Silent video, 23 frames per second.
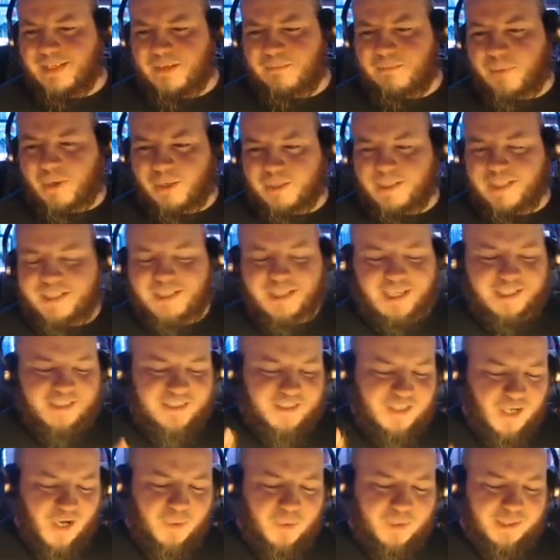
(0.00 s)
Polly, I
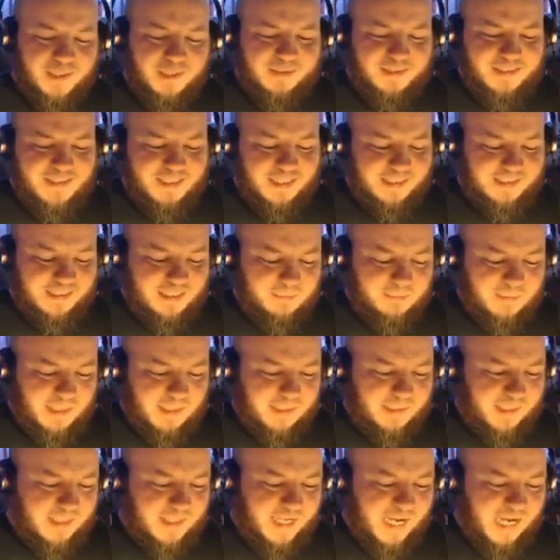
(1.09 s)
totally understand that,
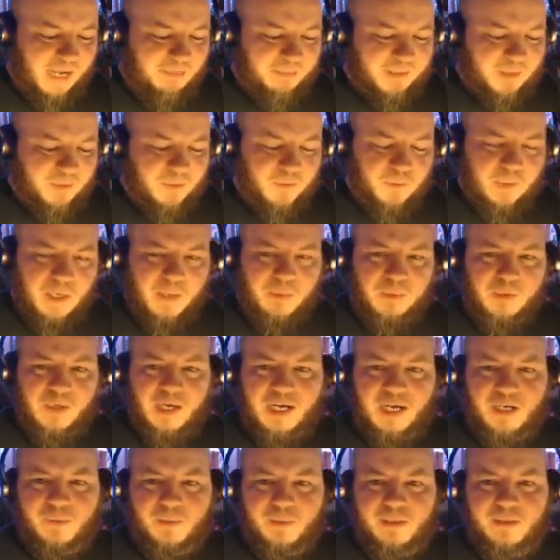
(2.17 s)
man. Are you happy with where we're
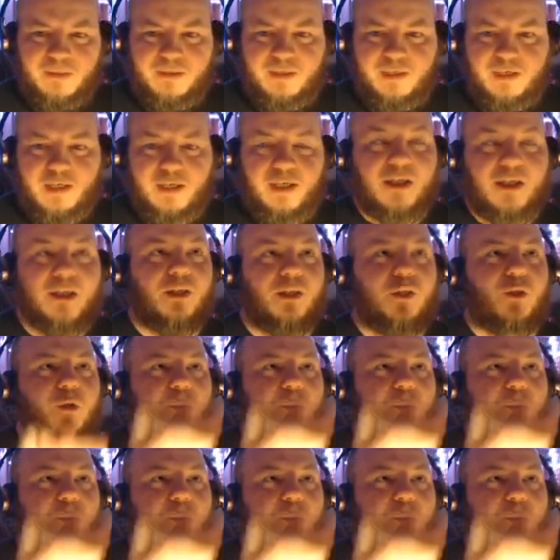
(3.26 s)
at with your